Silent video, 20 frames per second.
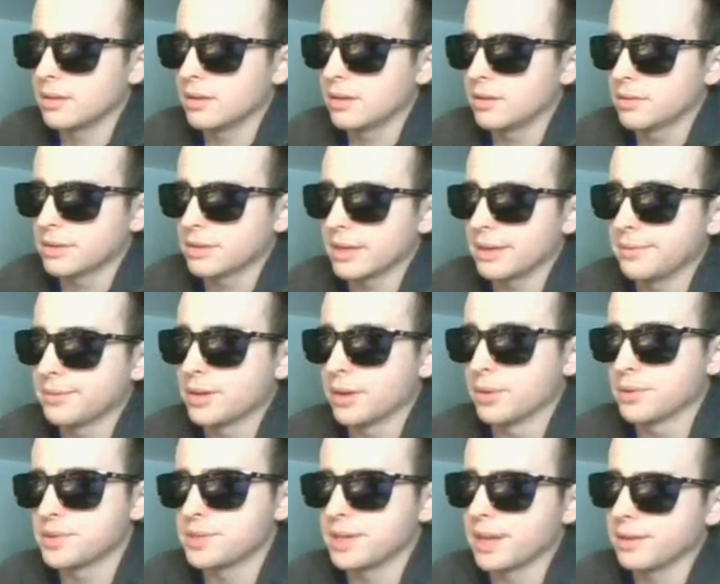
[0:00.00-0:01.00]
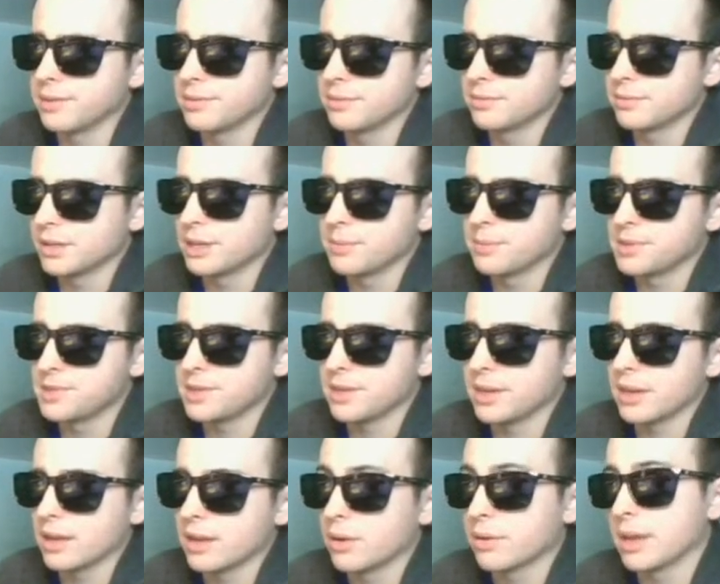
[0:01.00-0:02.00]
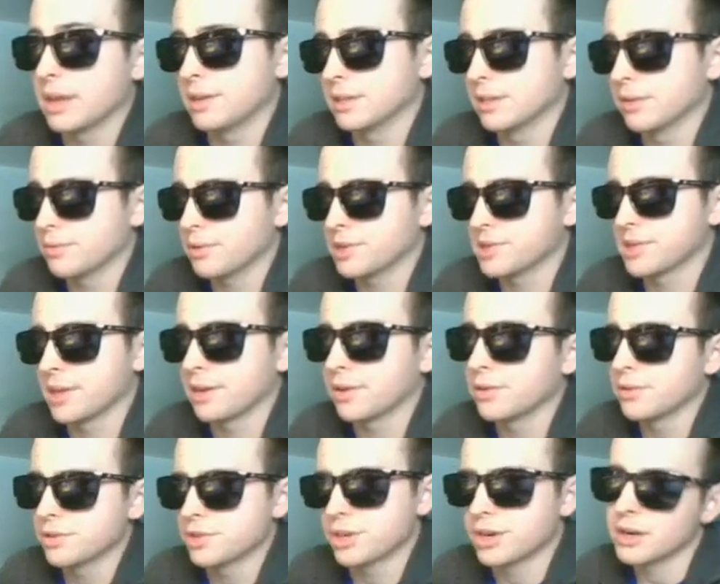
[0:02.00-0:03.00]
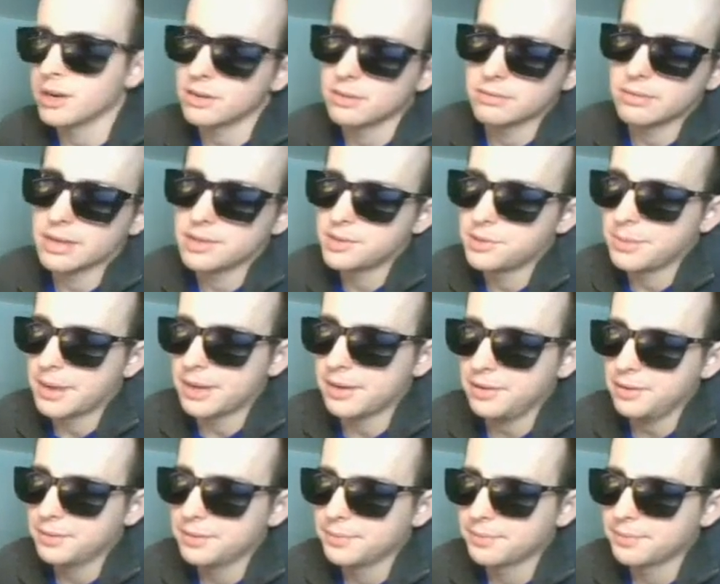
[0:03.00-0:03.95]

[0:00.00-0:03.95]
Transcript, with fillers: Okay, Ghost again. Gonna be seeing a, okay, Delivery Cycle, sure. Not too bad.